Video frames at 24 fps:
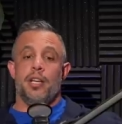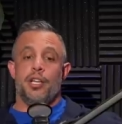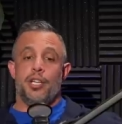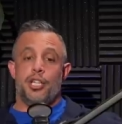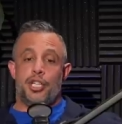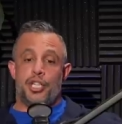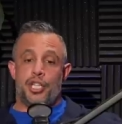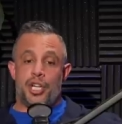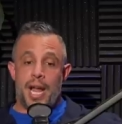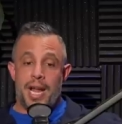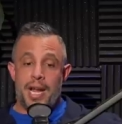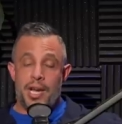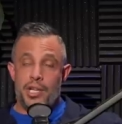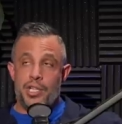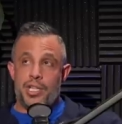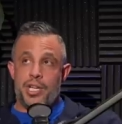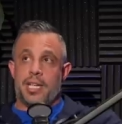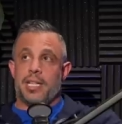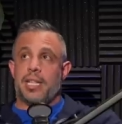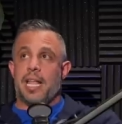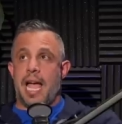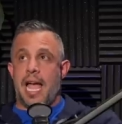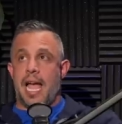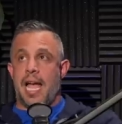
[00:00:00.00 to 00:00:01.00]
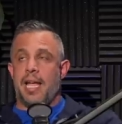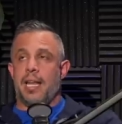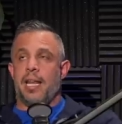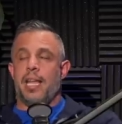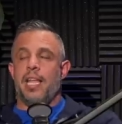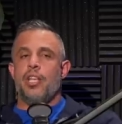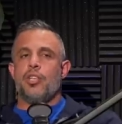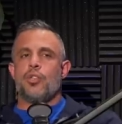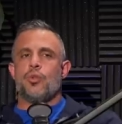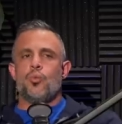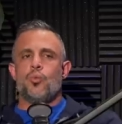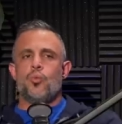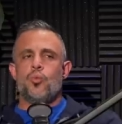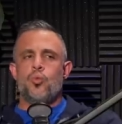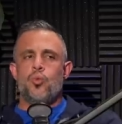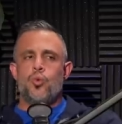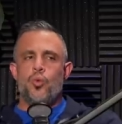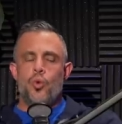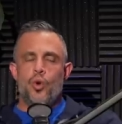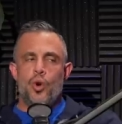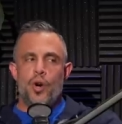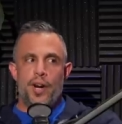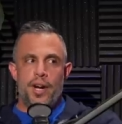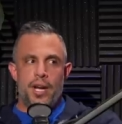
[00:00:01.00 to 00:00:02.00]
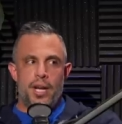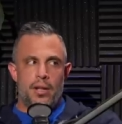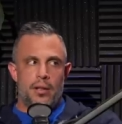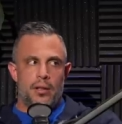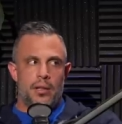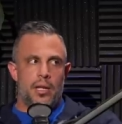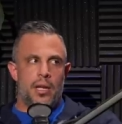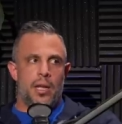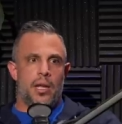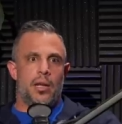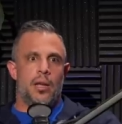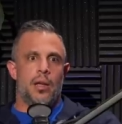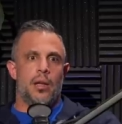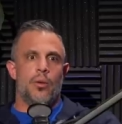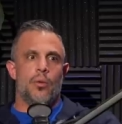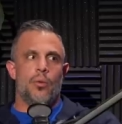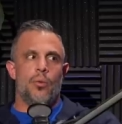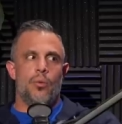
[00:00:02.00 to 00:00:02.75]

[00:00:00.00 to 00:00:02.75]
changing that is really,